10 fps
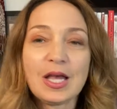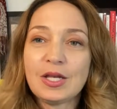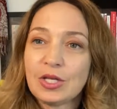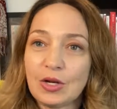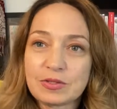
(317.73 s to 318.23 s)

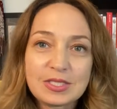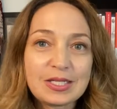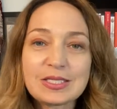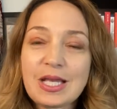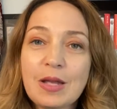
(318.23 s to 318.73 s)

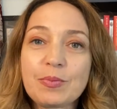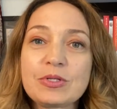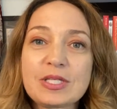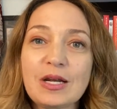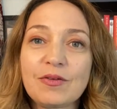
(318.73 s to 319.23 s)

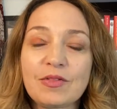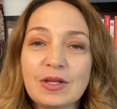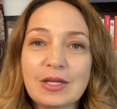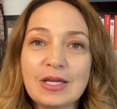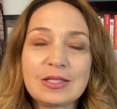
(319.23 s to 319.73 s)
68% of the
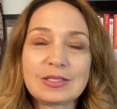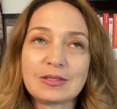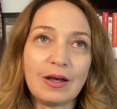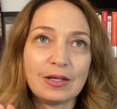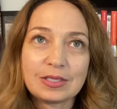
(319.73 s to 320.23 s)
kids
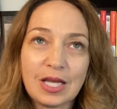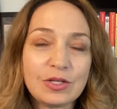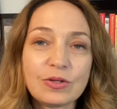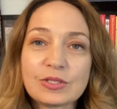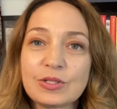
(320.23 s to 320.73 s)
10
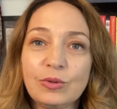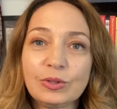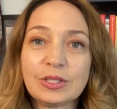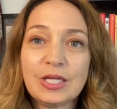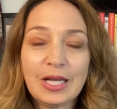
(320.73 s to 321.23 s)
years and
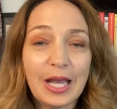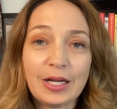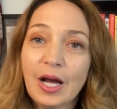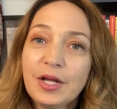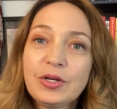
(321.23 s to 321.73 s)
old and
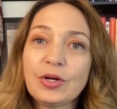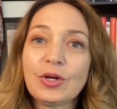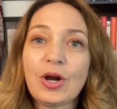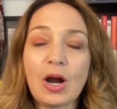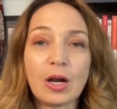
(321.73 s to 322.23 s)
under
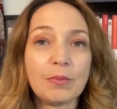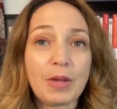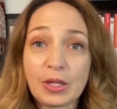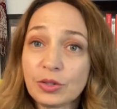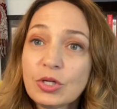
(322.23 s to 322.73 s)
are
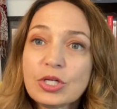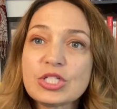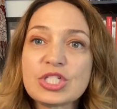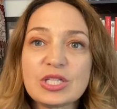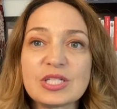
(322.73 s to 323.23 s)

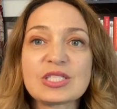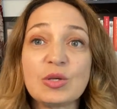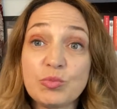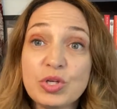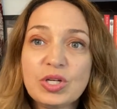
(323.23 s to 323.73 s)
malnourished in this
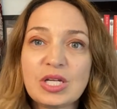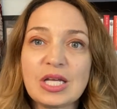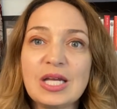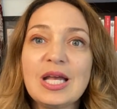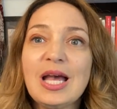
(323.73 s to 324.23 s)

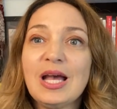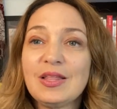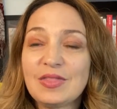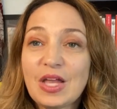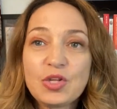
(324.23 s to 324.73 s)
community,
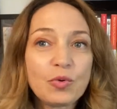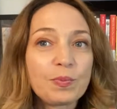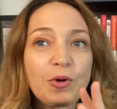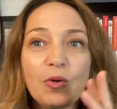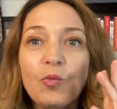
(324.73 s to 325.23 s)
then you would
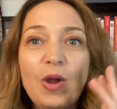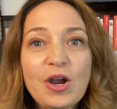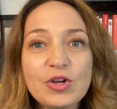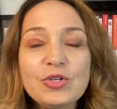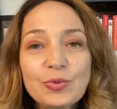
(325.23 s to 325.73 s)
put where
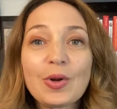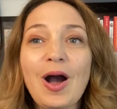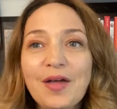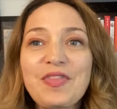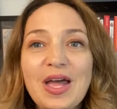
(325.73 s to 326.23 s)
you
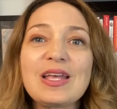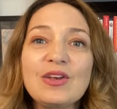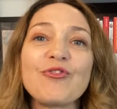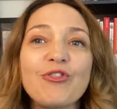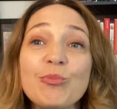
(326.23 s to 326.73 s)
got that
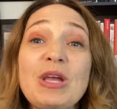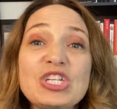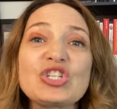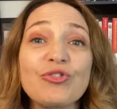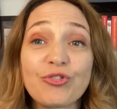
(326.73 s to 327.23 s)

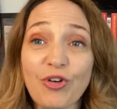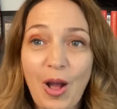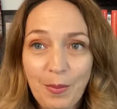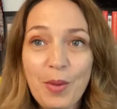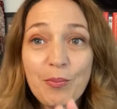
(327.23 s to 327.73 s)
information
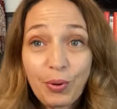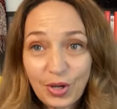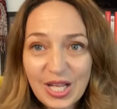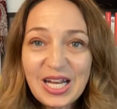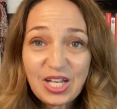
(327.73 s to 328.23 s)
from. Put
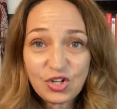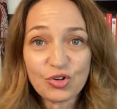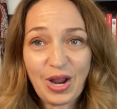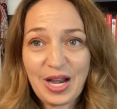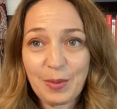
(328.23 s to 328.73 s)
it in your
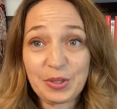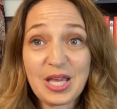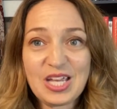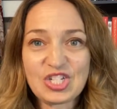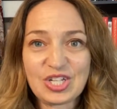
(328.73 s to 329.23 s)
grant
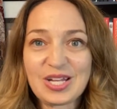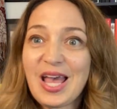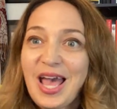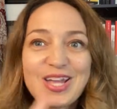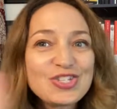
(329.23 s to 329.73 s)
application.
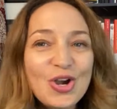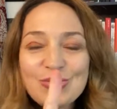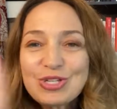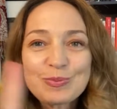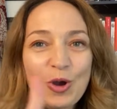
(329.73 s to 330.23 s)
And don't
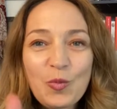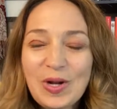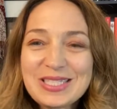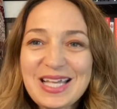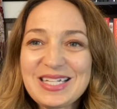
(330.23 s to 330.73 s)
just put
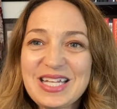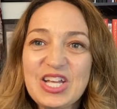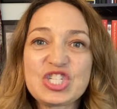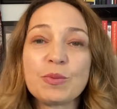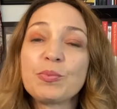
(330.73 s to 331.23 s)
one
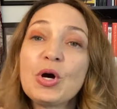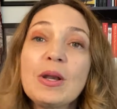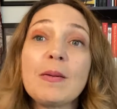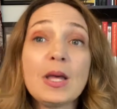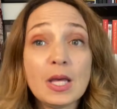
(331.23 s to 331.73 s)
citation,
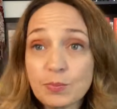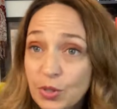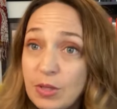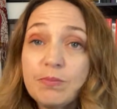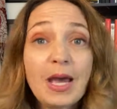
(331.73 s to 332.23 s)

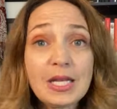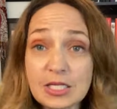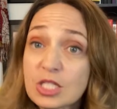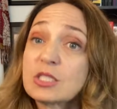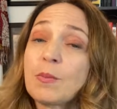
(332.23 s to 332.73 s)
put many
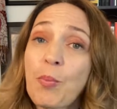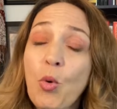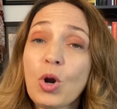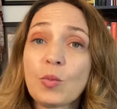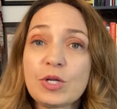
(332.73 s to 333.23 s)
to
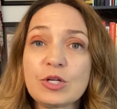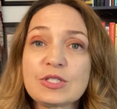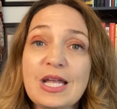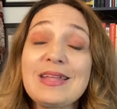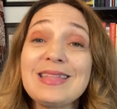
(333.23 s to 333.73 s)
support what you're
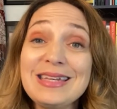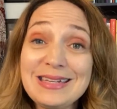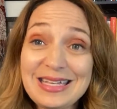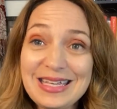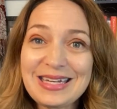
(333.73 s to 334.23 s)
saying the
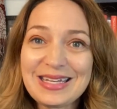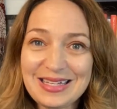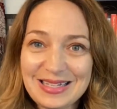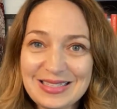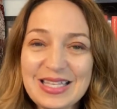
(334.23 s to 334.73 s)
need
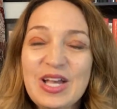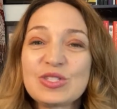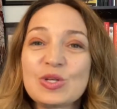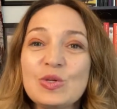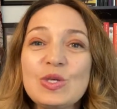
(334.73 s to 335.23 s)
is.
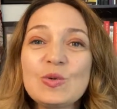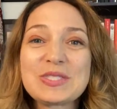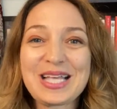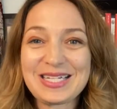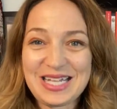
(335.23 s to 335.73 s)
So use
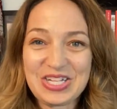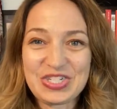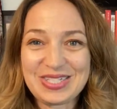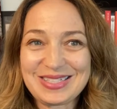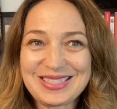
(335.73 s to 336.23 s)

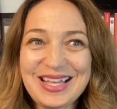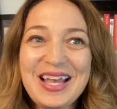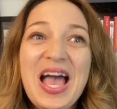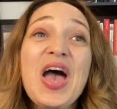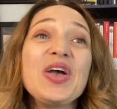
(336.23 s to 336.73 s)
citations.
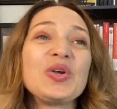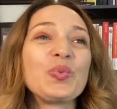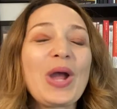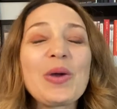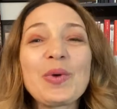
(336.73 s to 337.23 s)

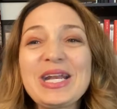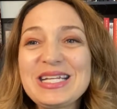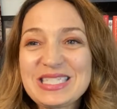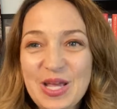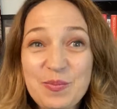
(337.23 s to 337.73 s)
Grant writing
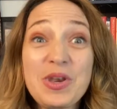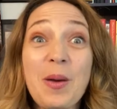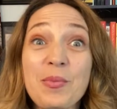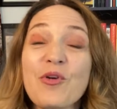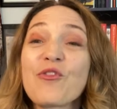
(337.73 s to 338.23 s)
tip
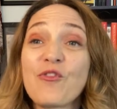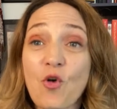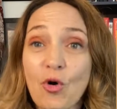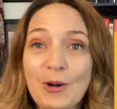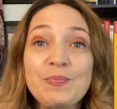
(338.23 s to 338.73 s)
number
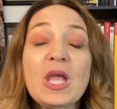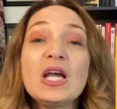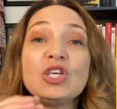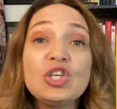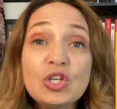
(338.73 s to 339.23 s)
4,
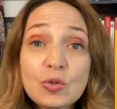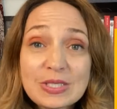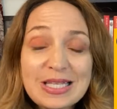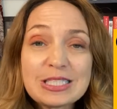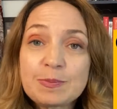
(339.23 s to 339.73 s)
use
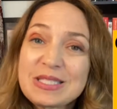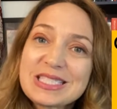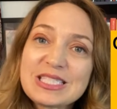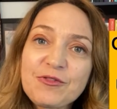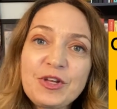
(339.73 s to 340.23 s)

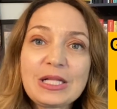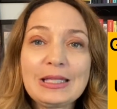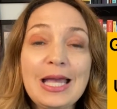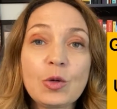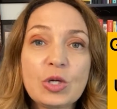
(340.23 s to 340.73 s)
specific
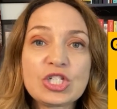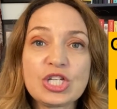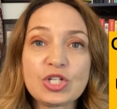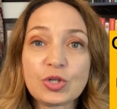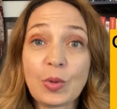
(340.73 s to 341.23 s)
language in
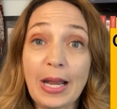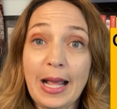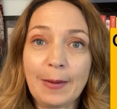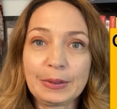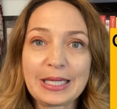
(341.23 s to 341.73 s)
your grant
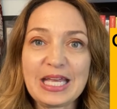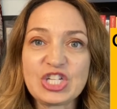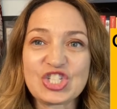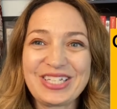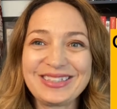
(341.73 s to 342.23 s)

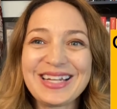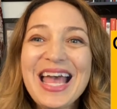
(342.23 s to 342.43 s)
application.